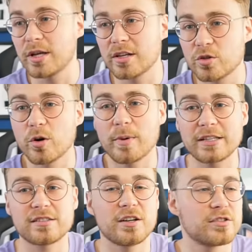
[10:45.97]
We can talk
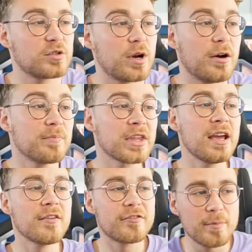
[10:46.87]
about Stones as well.
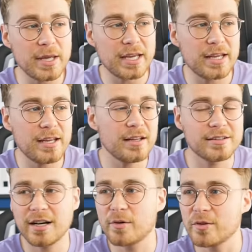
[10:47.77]
For me,
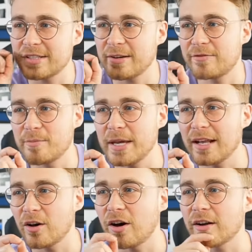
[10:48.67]
I'm going to say for me
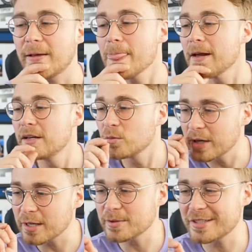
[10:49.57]
a lot, aren't I?
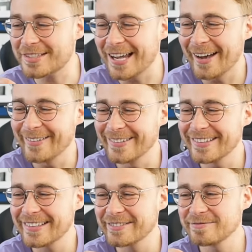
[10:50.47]
When it comes to
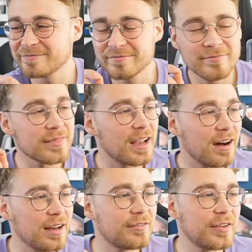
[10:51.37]
Stones,
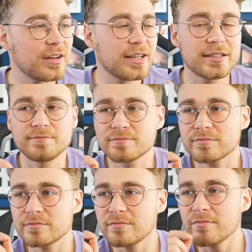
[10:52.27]
I feel like
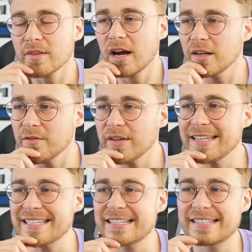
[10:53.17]
I don't
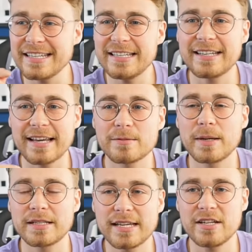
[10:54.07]
think he's exceeded
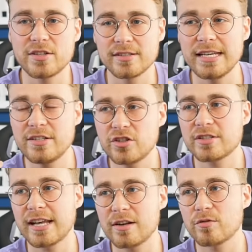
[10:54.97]
expectations. He's
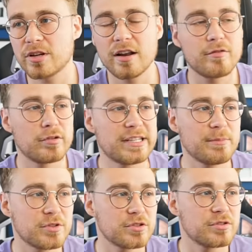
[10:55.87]
just had a kind of a
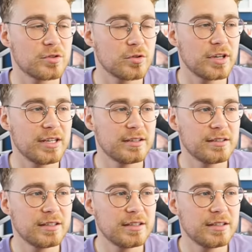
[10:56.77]
redemption story.